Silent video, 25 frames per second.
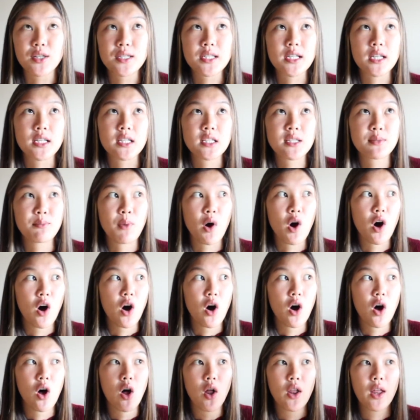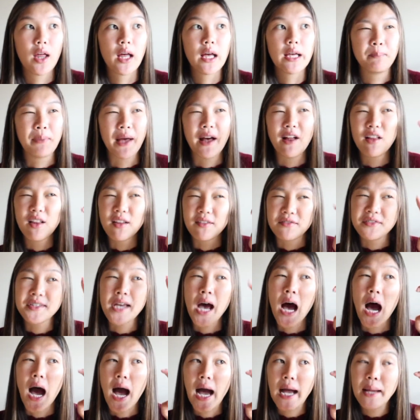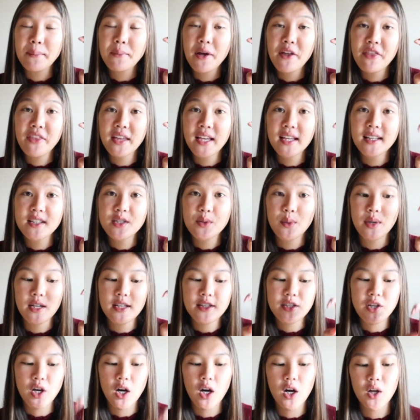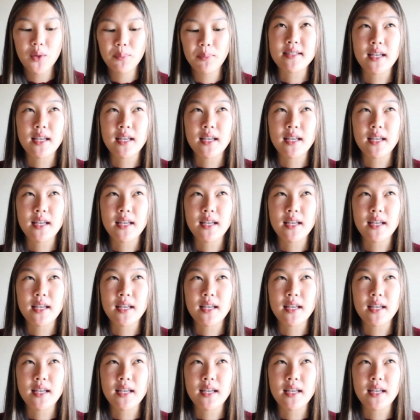a small bell of time, I think it's what it's called.